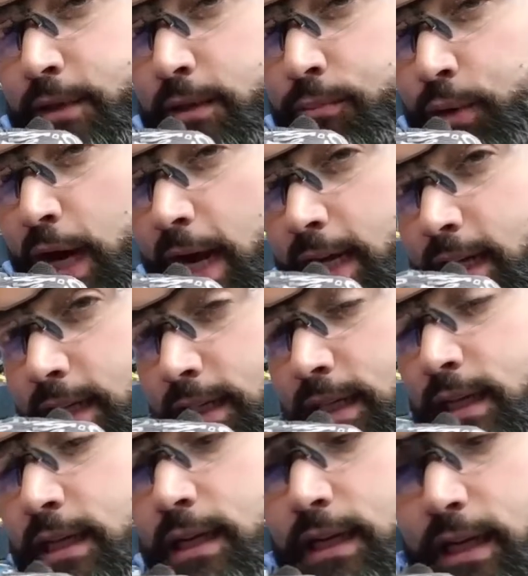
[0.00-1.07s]
to the bracket
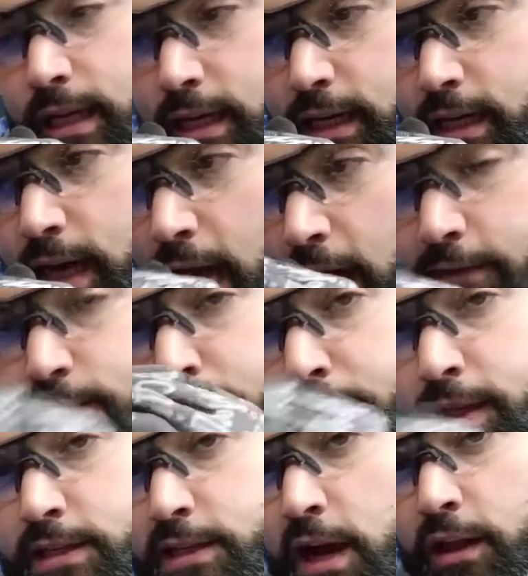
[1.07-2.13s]
and have something
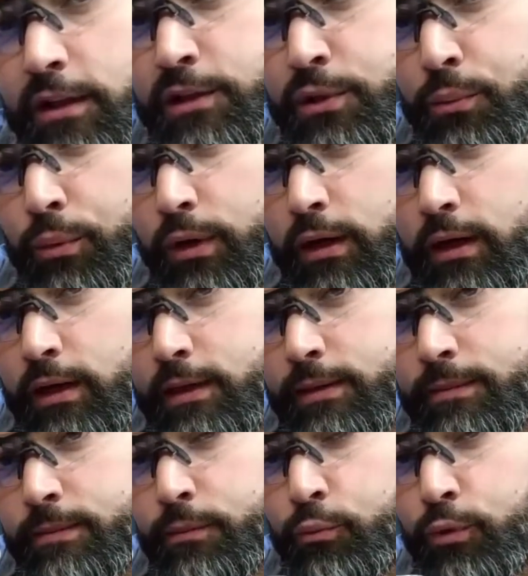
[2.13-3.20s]
solid to work on
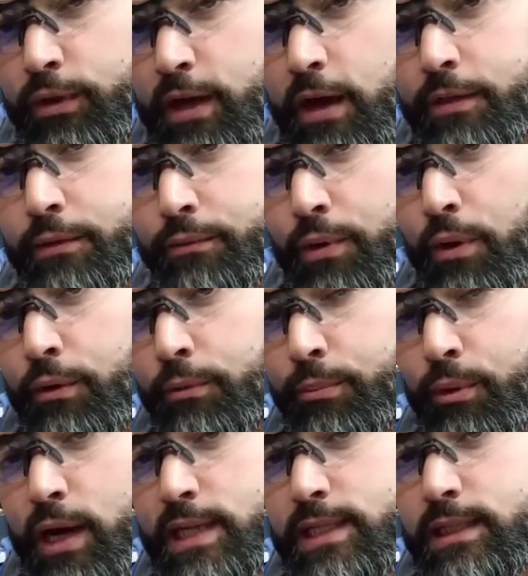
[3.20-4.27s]
without the rotor
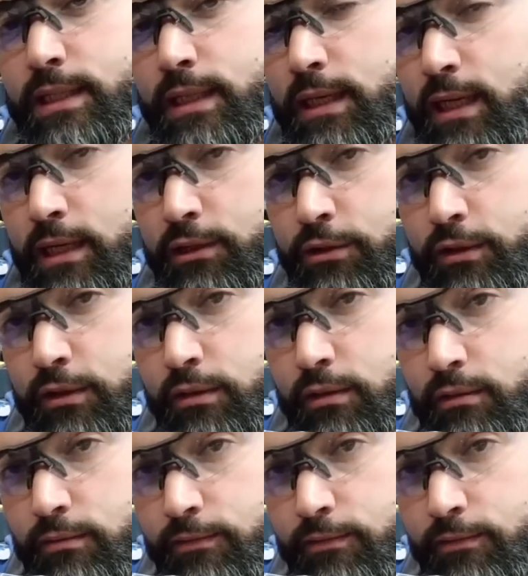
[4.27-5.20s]
present, and you can